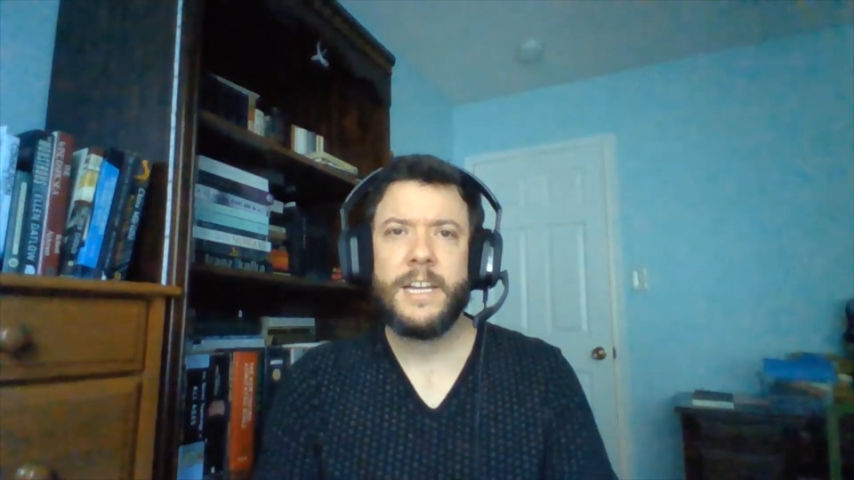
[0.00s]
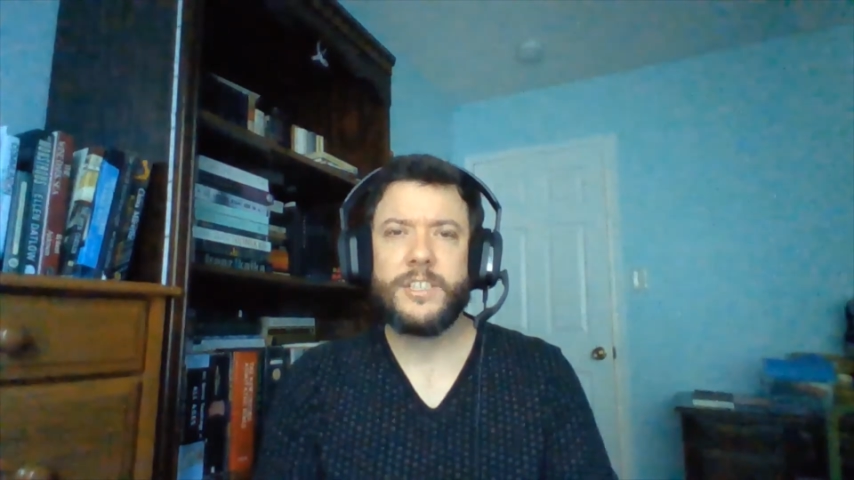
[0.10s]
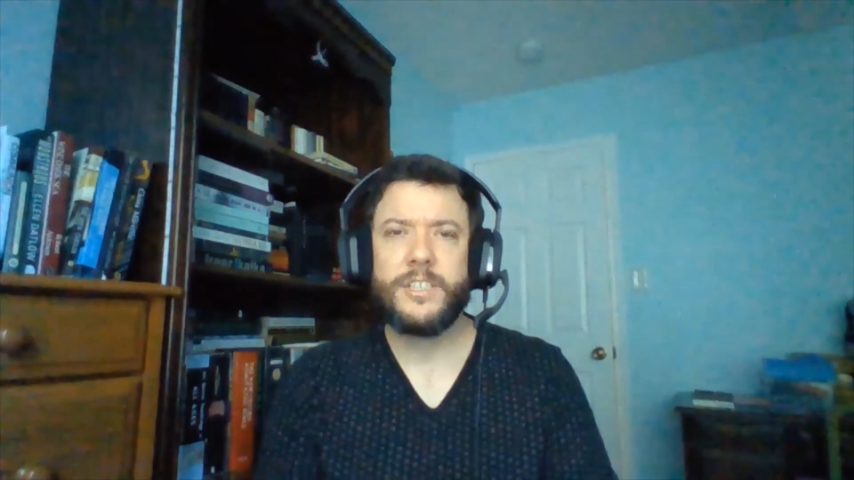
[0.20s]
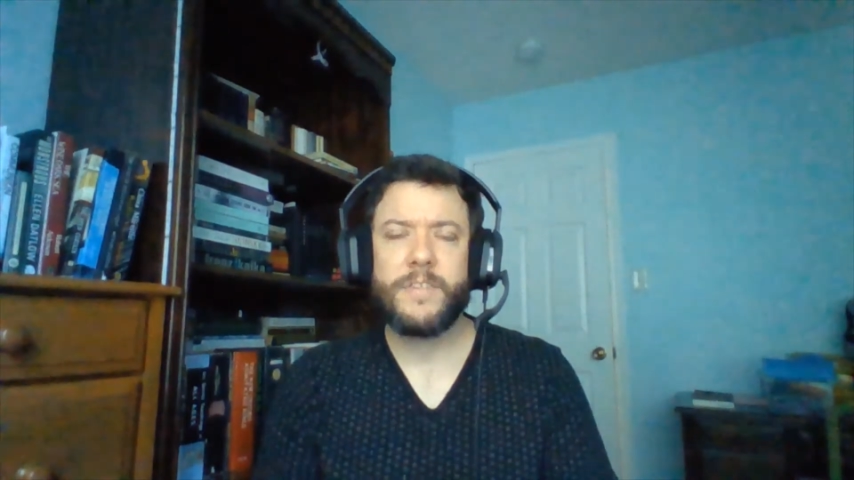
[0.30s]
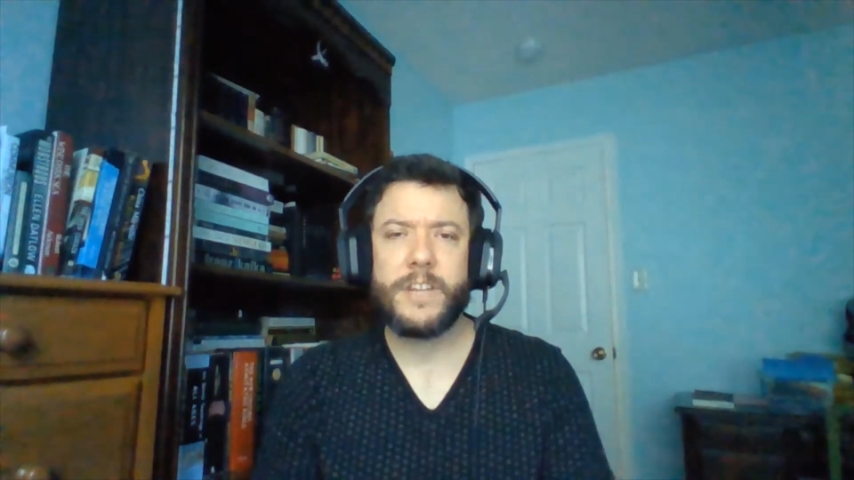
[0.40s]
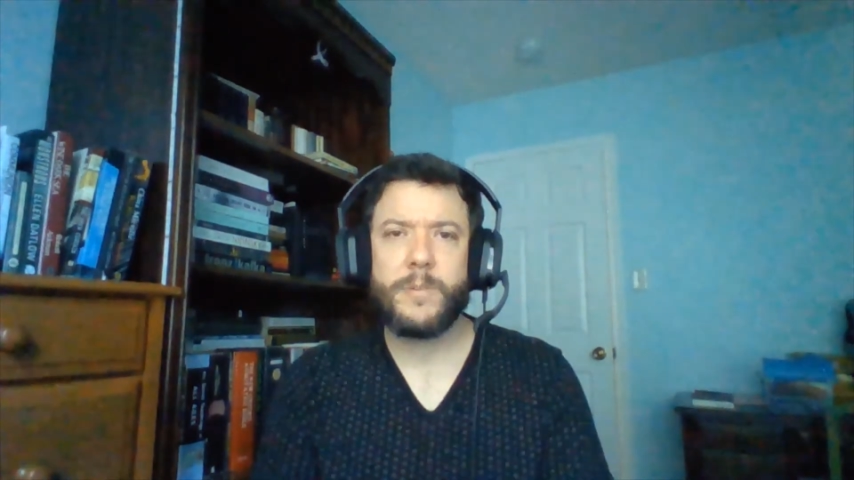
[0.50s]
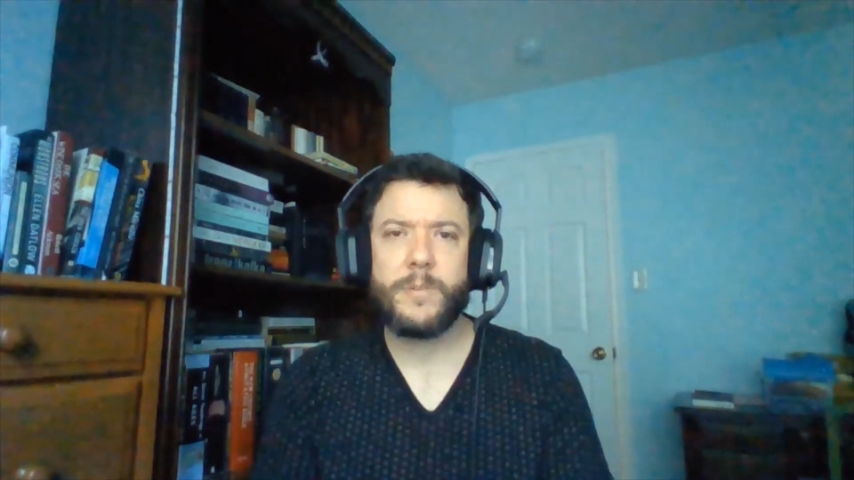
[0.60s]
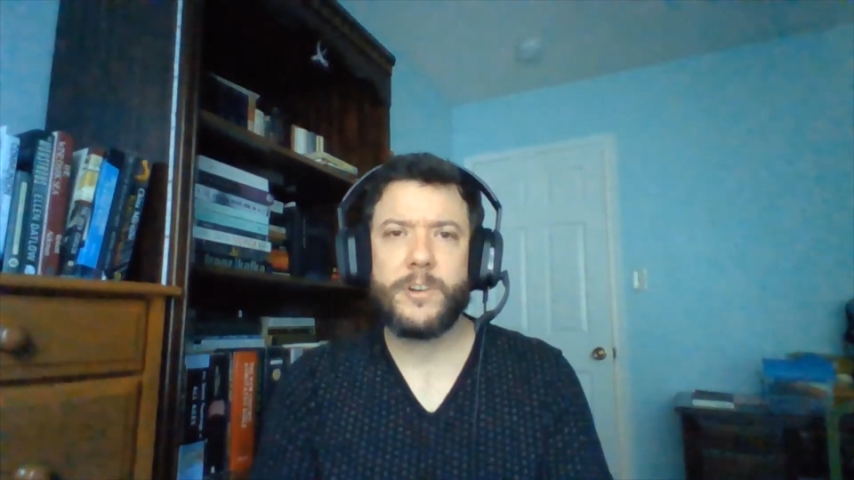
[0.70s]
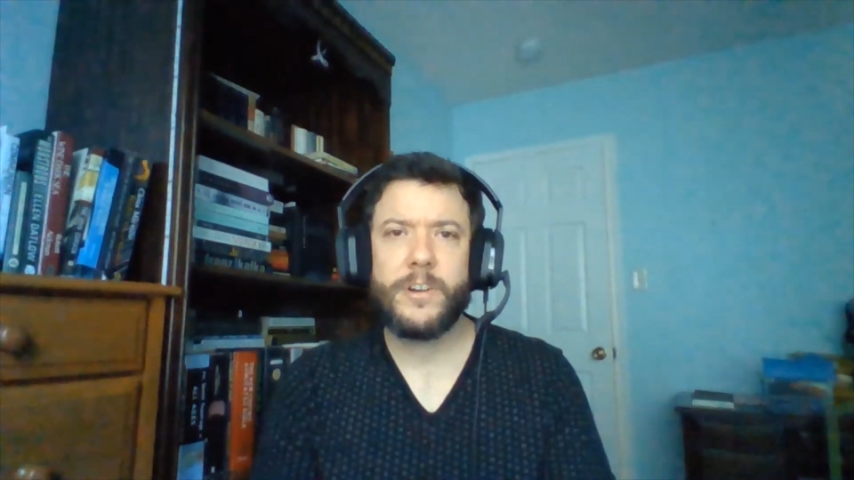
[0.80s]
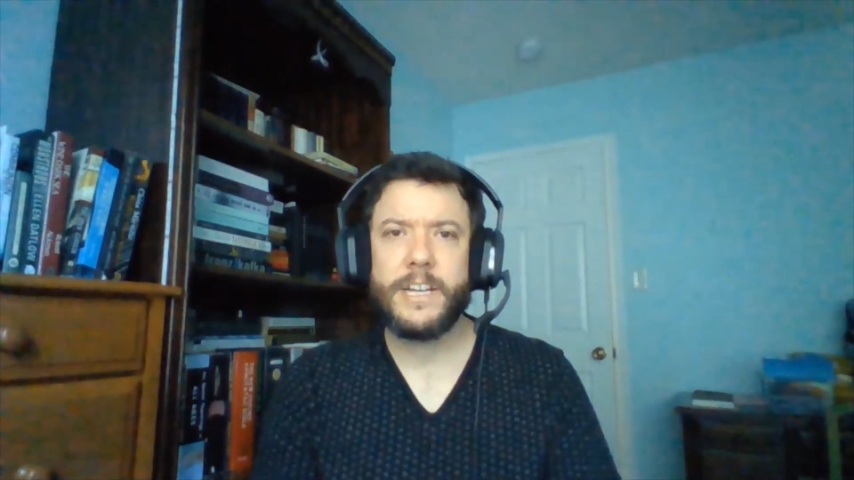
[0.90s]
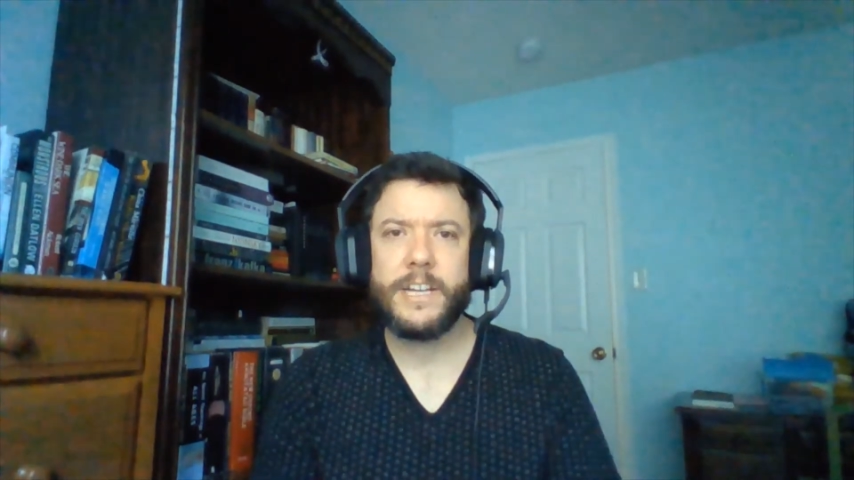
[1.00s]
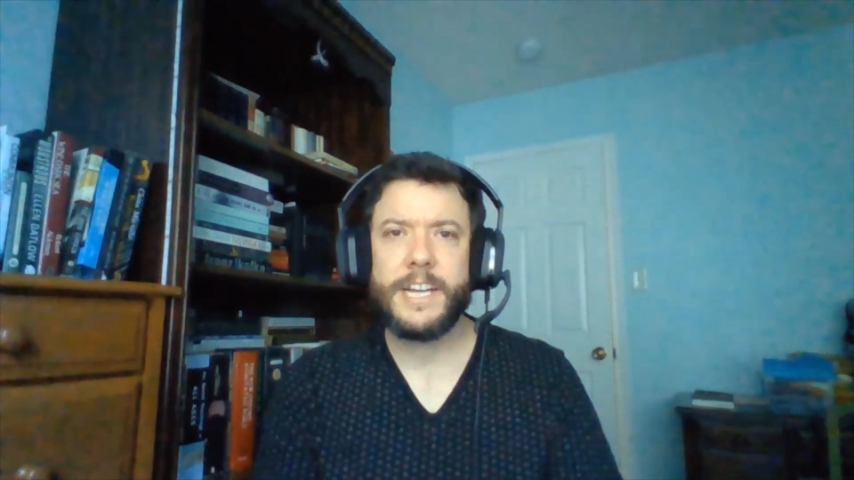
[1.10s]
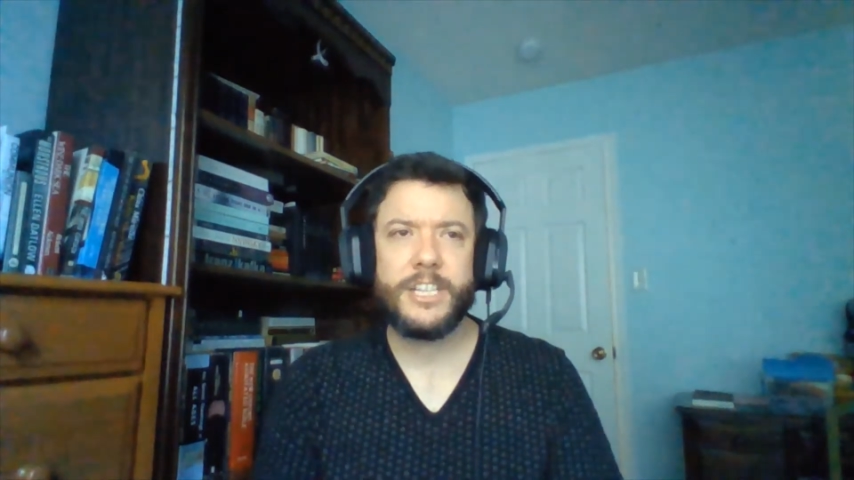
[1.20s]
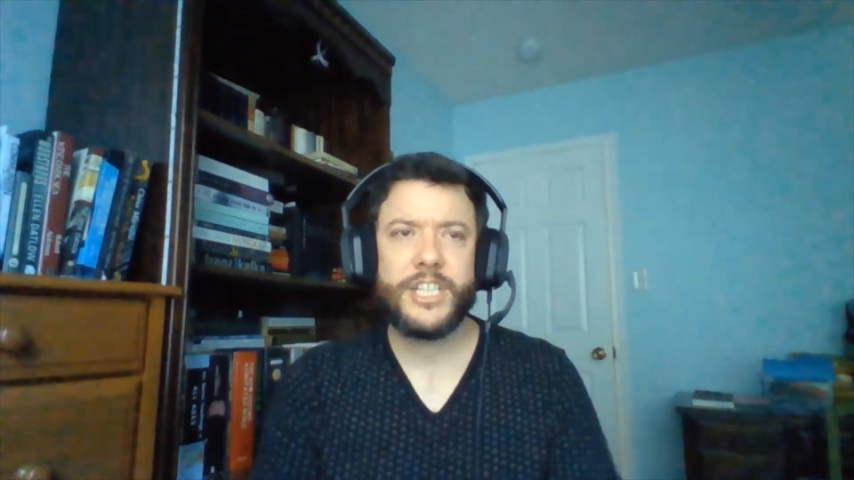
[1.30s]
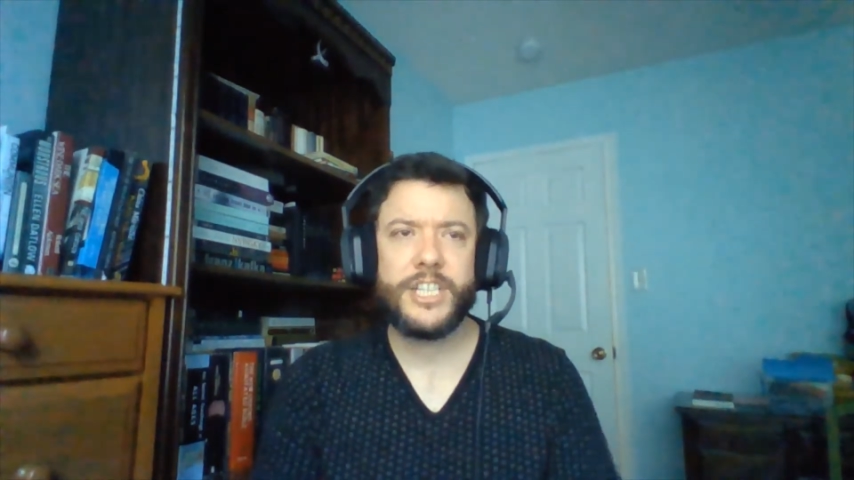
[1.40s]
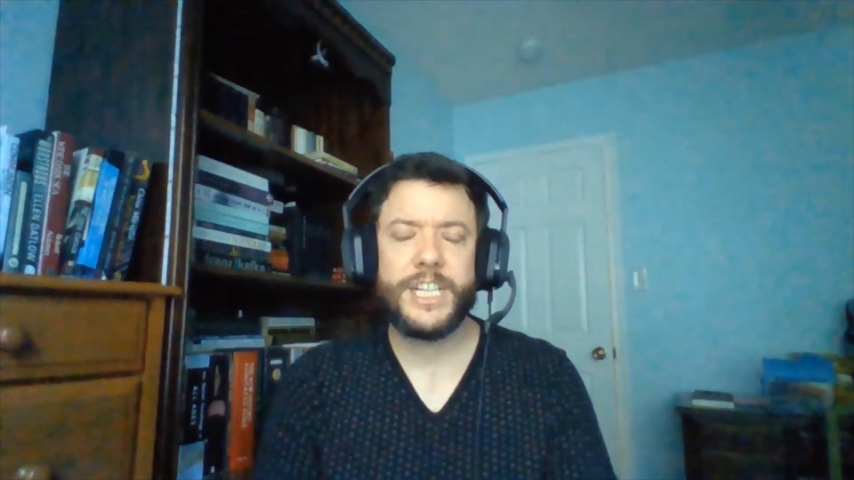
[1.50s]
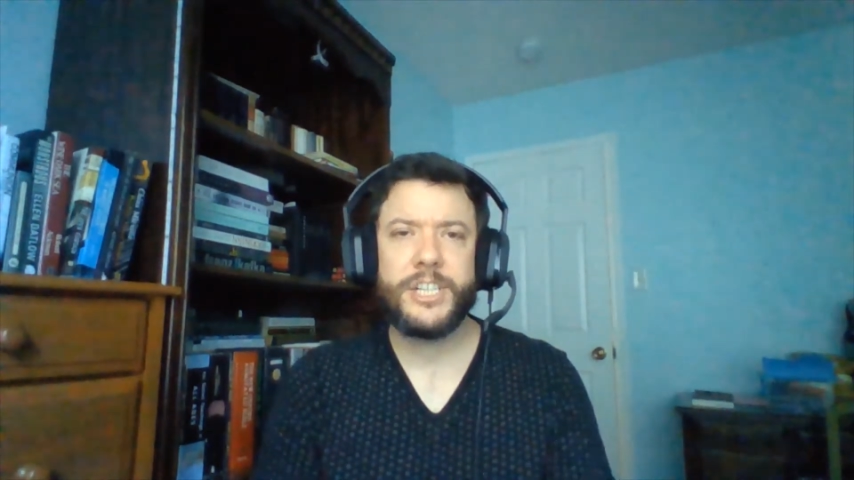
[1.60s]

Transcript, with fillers: is over there where uh, Gary J.